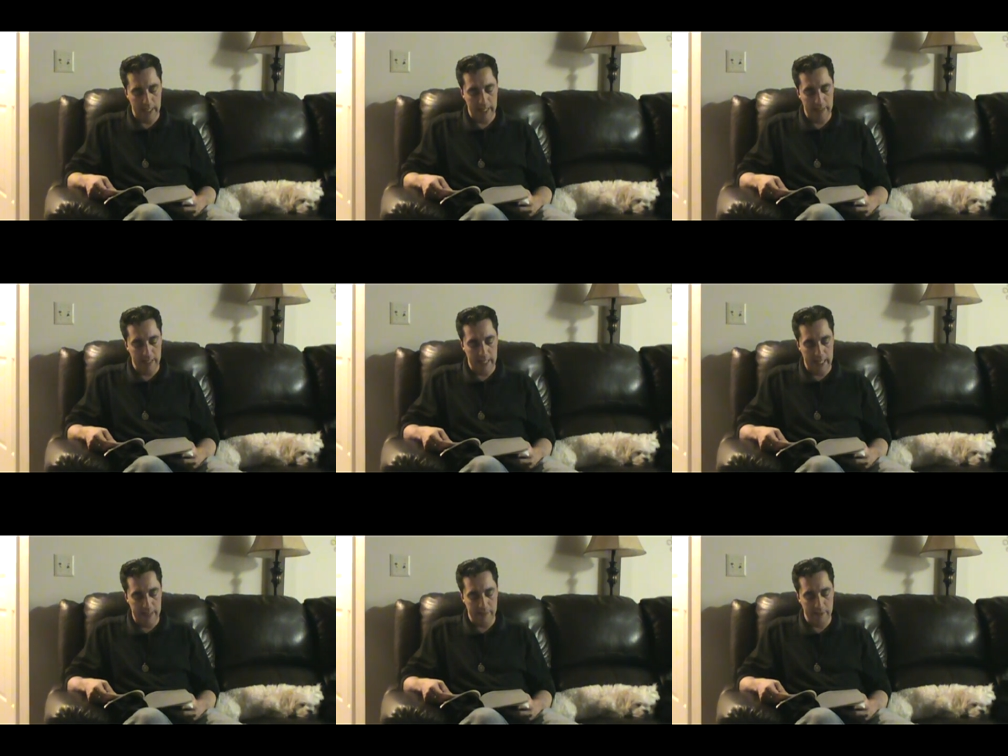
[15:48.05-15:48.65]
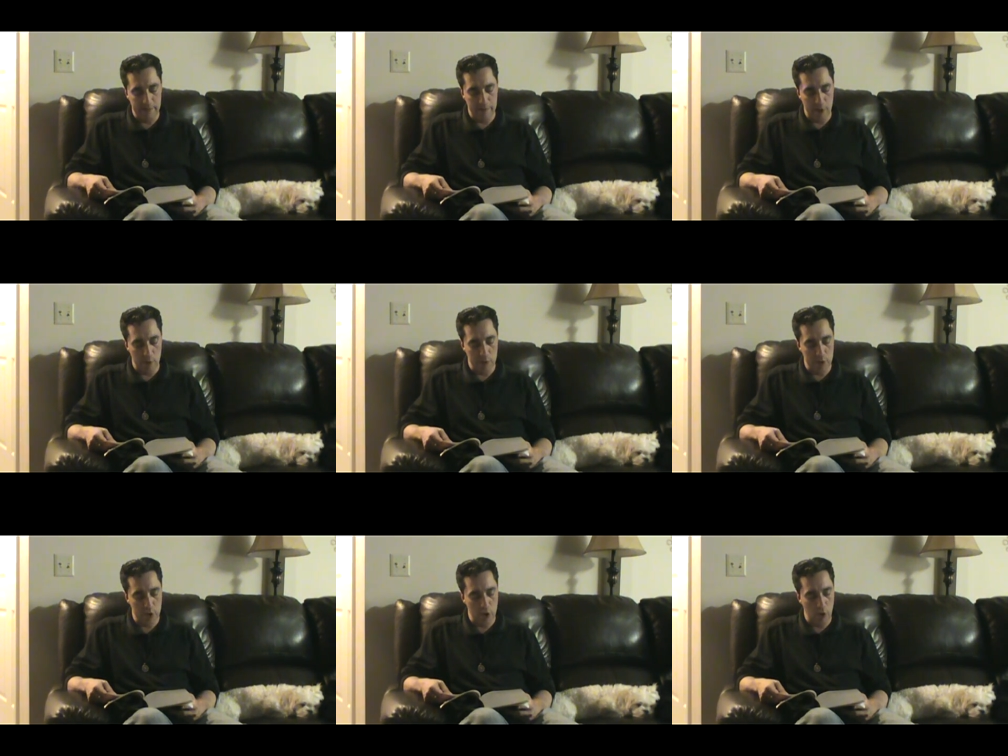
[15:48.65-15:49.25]
and even if
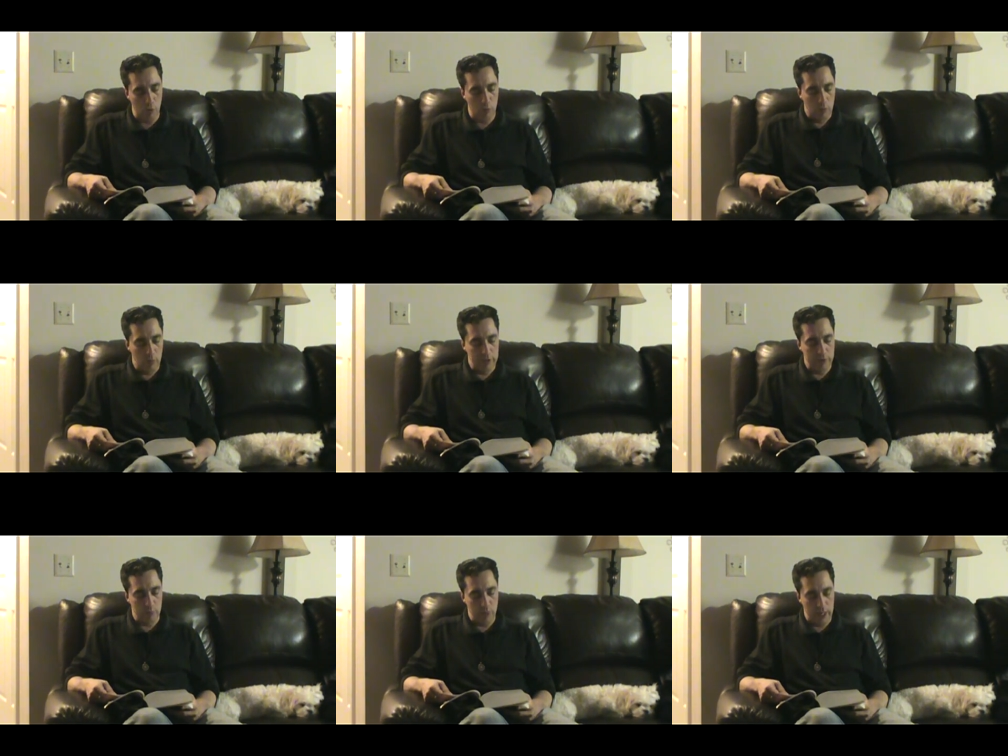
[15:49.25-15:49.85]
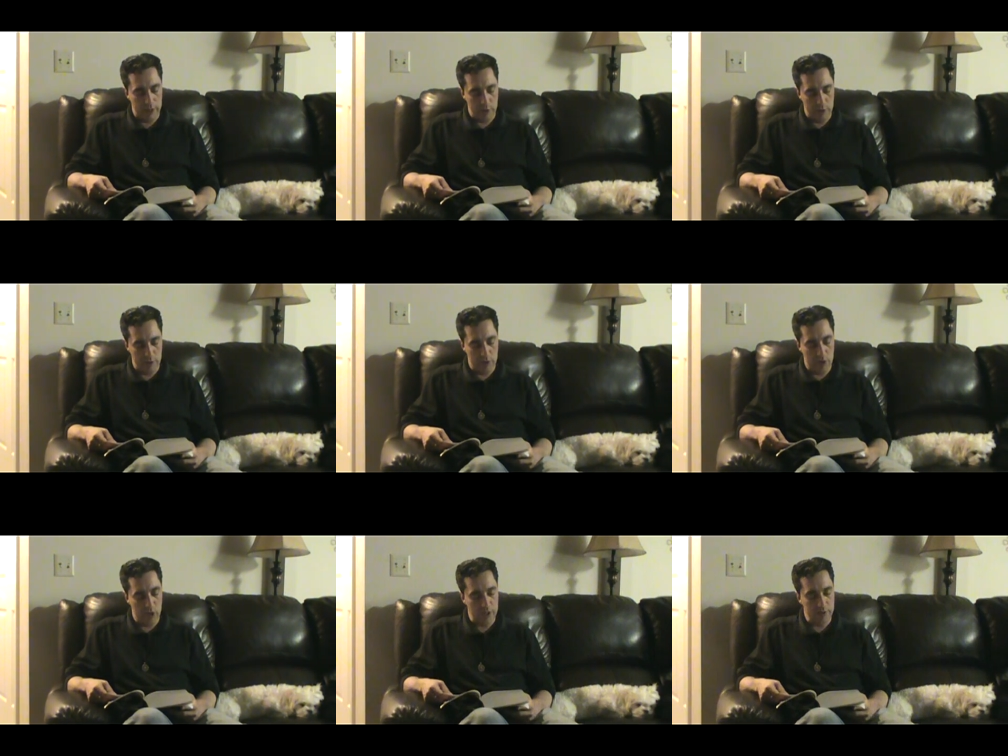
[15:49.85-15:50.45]
there is no
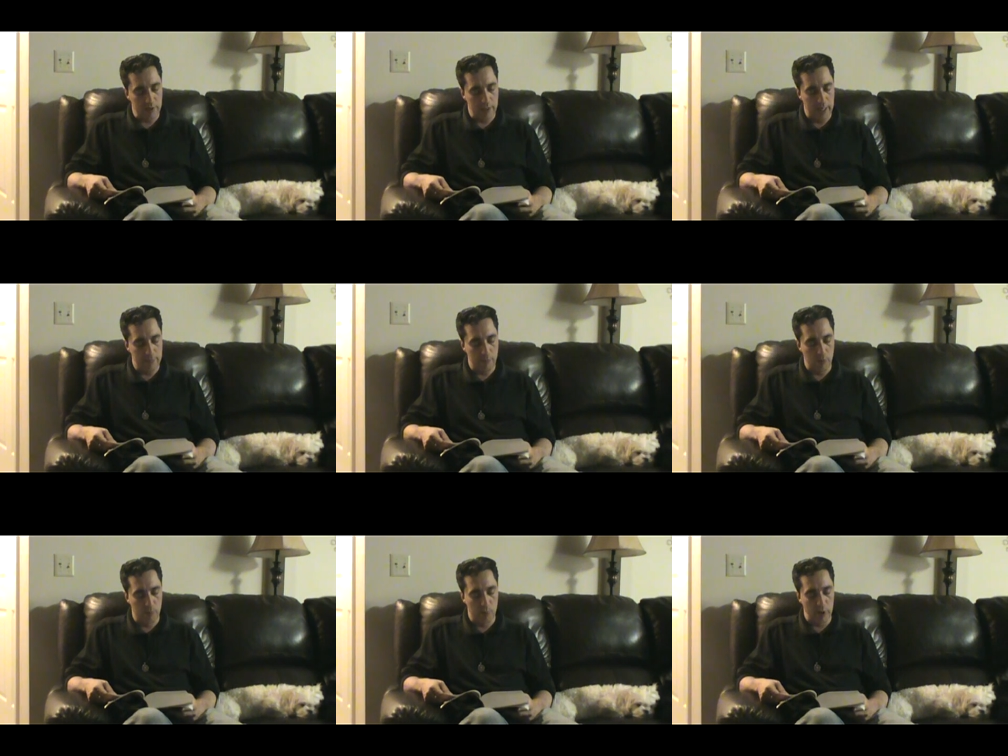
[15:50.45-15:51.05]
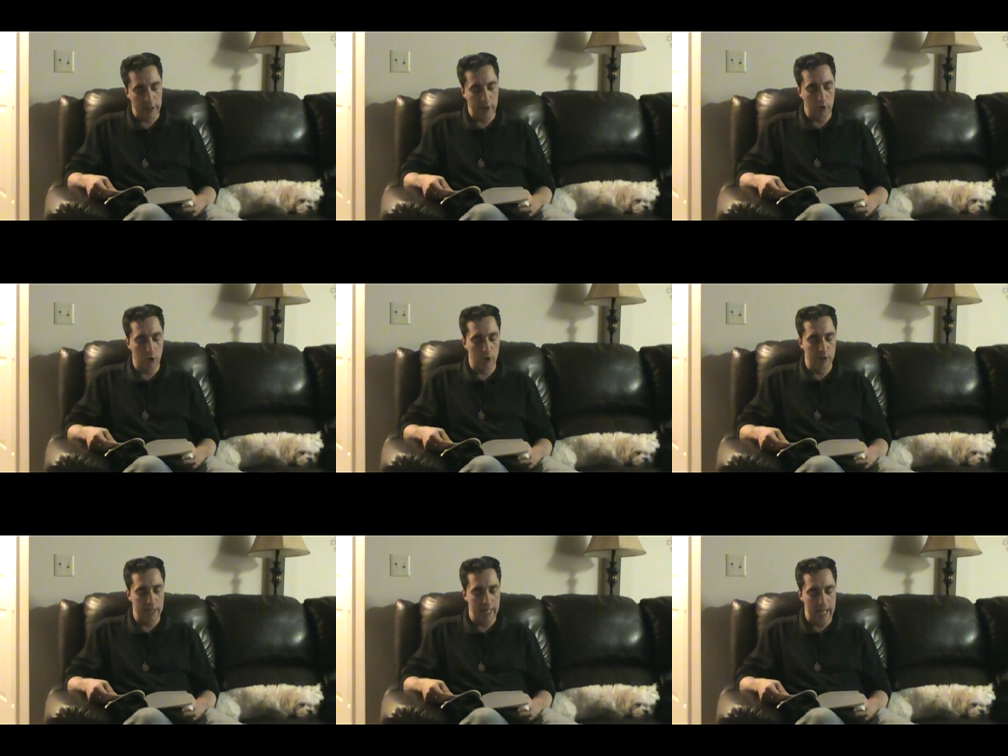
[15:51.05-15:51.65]
resurrection, such a life will bring a
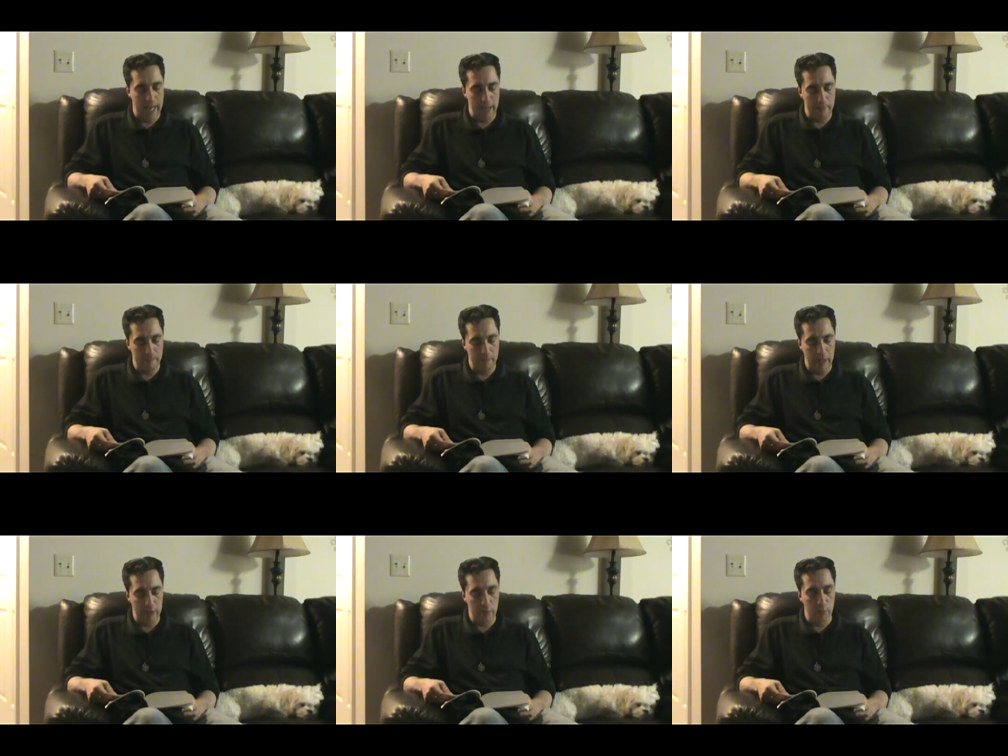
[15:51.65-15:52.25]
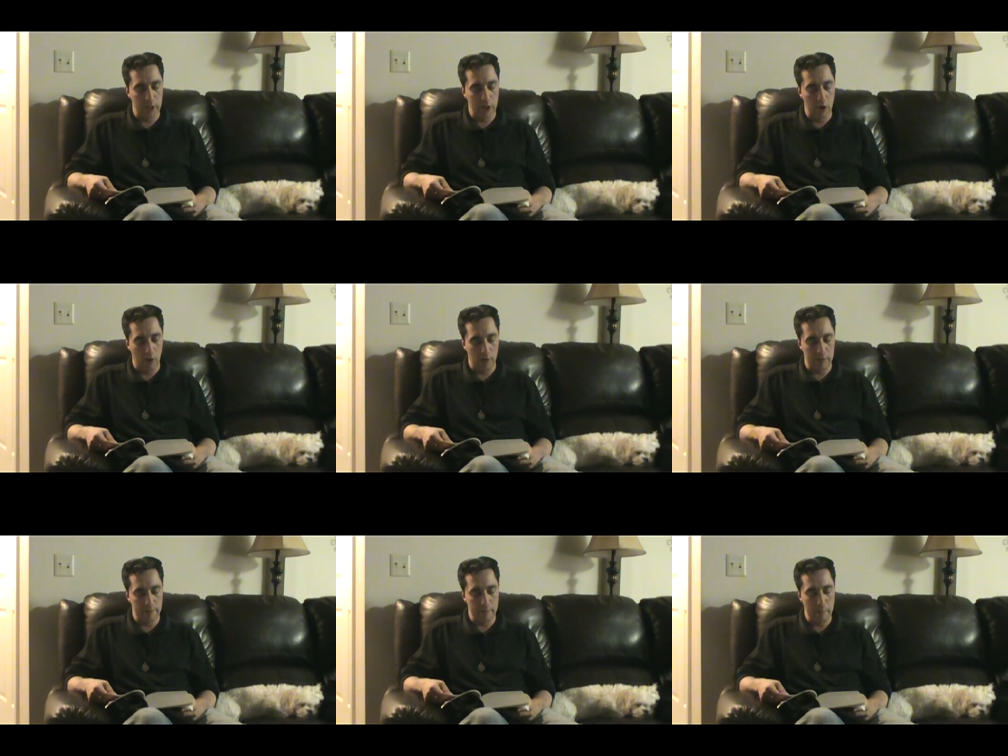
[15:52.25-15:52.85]
good name and the
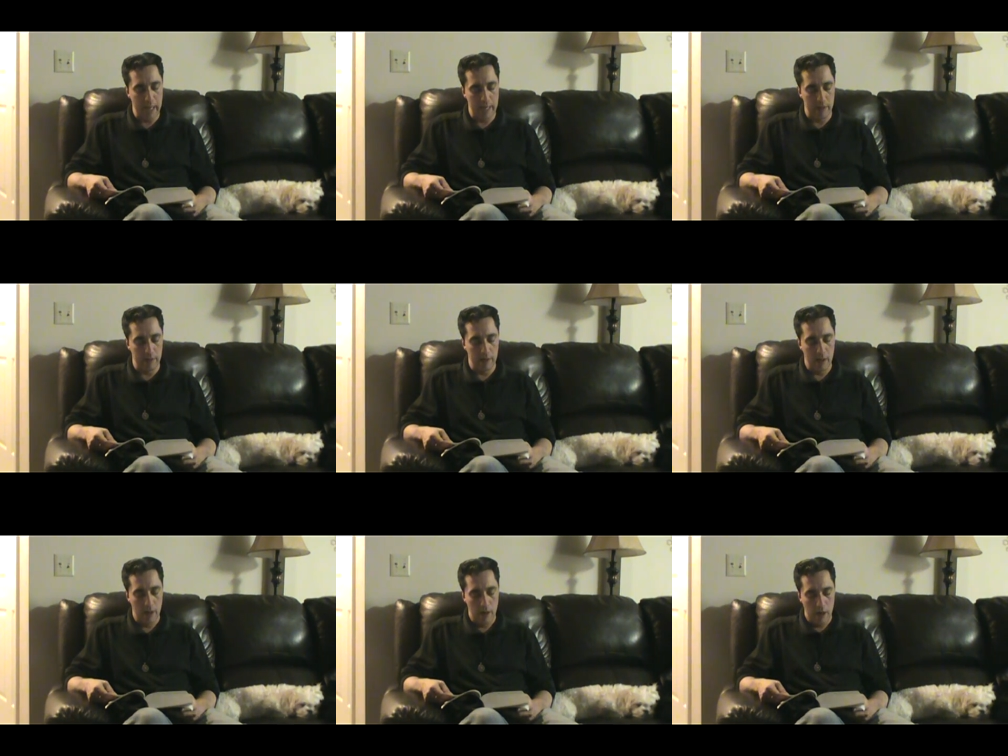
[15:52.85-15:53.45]
regard of men.